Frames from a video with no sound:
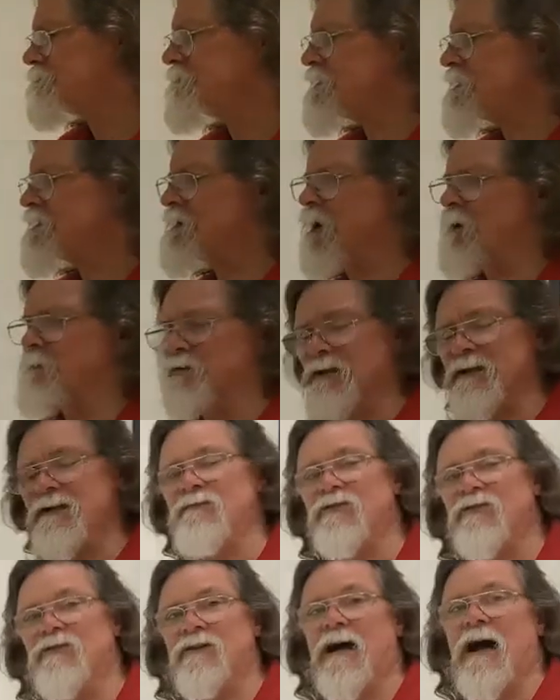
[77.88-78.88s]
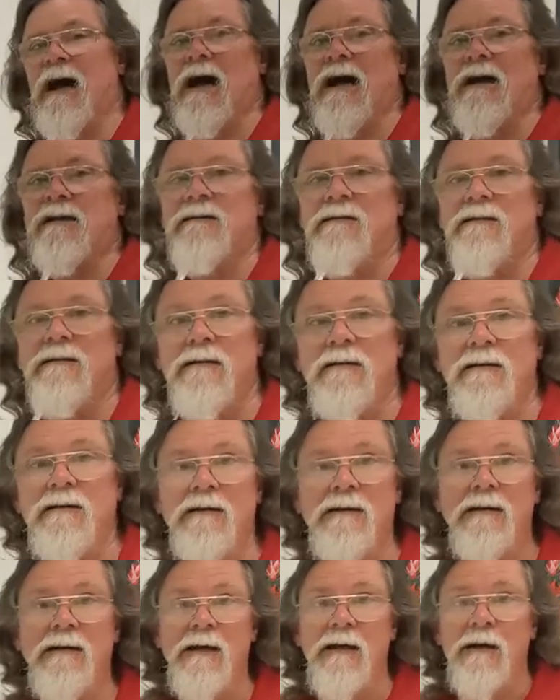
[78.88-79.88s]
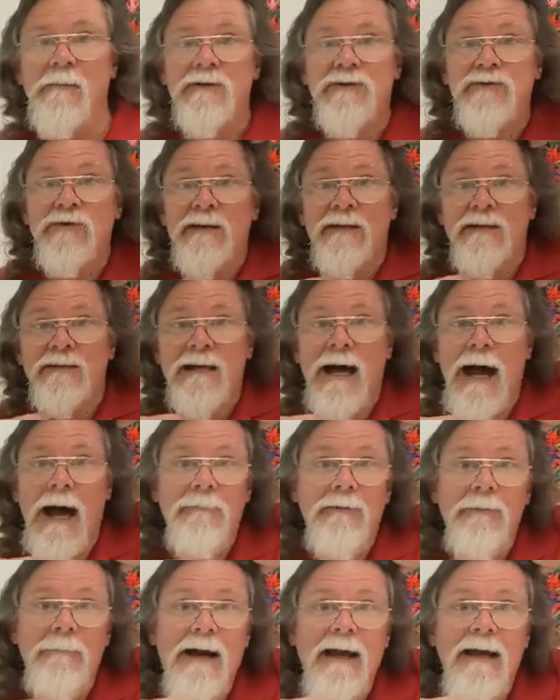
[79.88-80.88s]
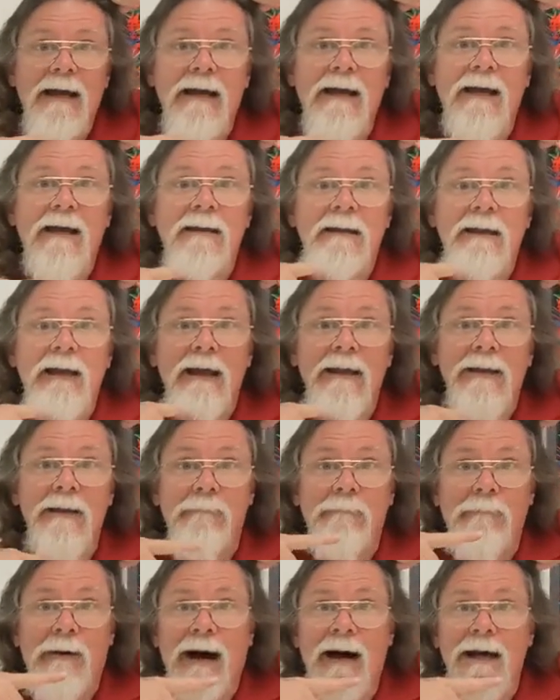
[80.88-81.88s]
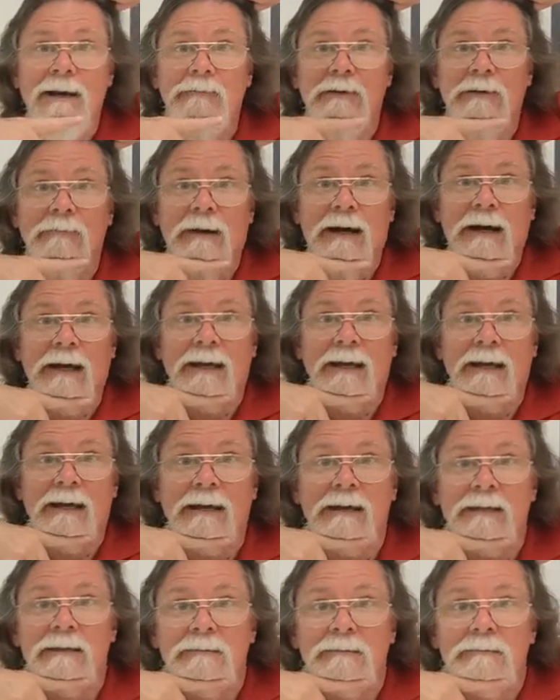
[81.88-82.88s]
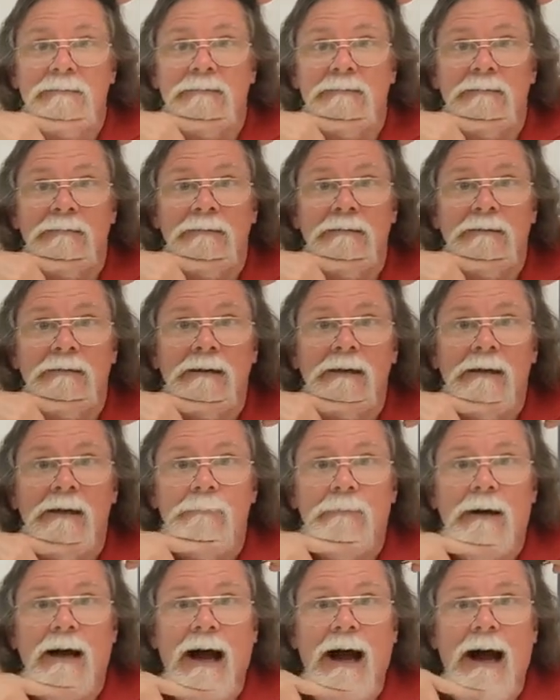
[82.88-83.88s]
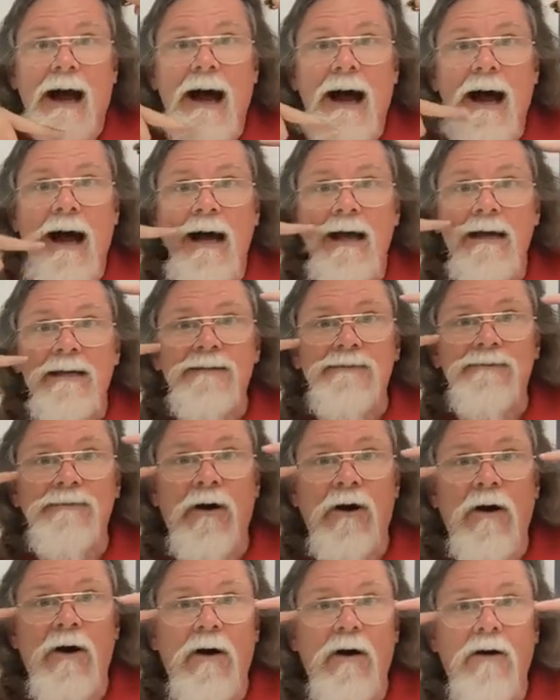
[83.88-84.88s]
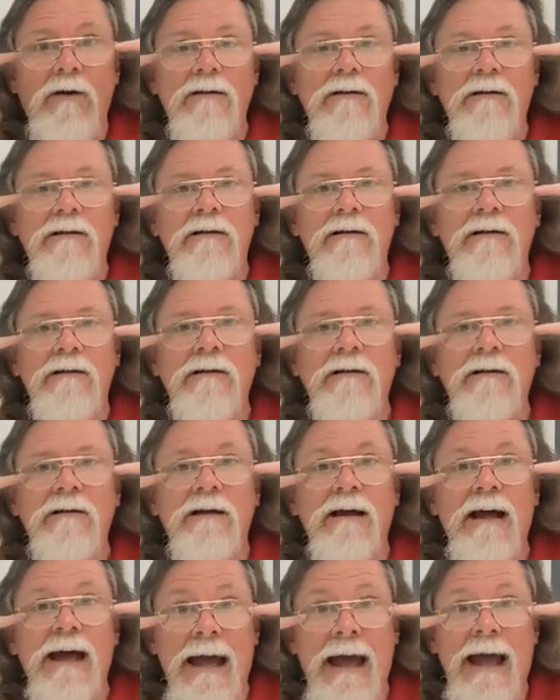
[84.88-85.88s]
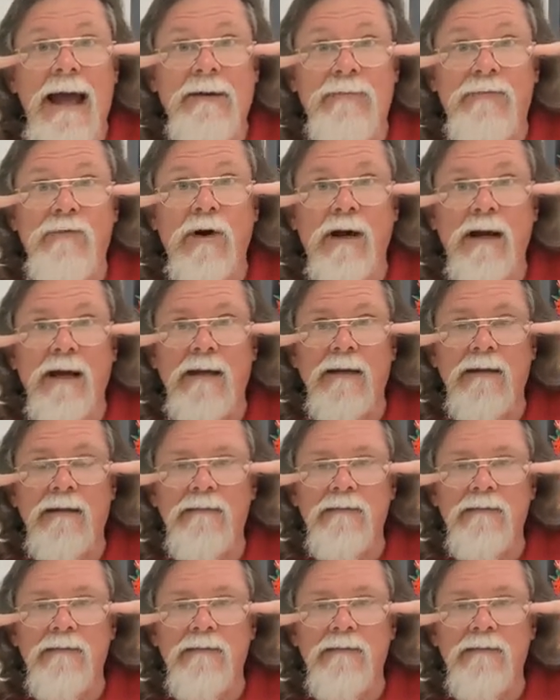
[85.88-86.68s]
Now, believe it or not, between the top of my head and the bottom of my head, my eyes fall halfway.